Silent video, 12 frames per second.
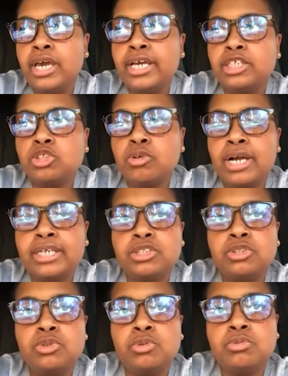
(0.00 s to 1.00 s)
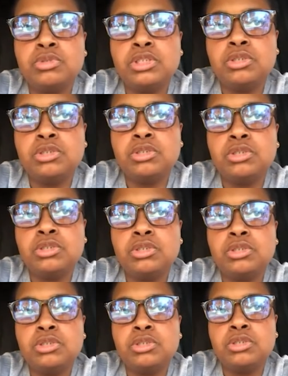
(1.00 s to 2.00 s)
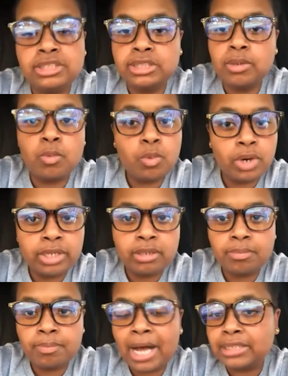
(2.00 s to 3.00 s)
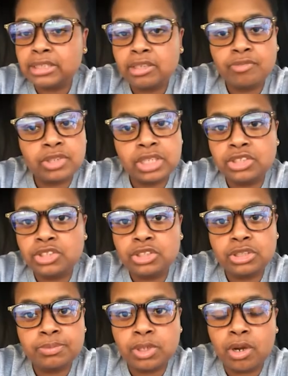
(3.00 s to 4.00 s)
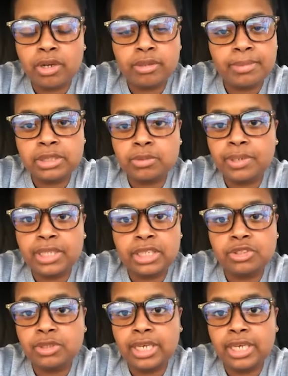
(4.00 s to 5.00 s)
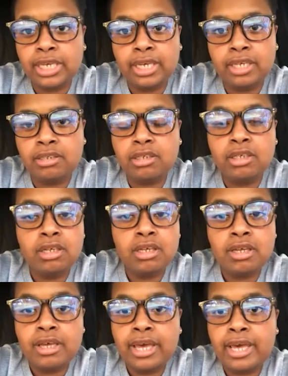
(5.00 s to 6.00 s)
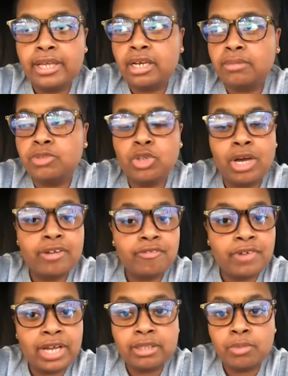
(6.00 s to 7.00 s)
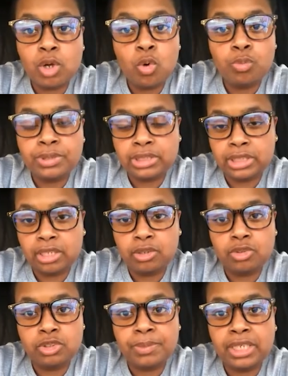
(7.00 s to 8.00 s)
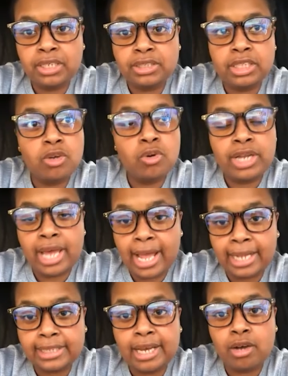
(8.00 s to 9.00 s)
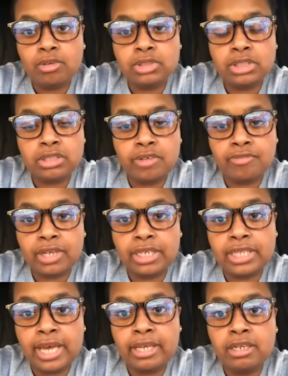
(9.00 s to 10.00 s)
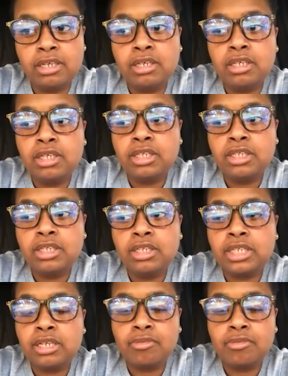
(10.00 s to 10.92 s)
and try to to teach them what positive relationships are the best way that you can, and um, try to find them coping skills because they're going to act out stuff like that. The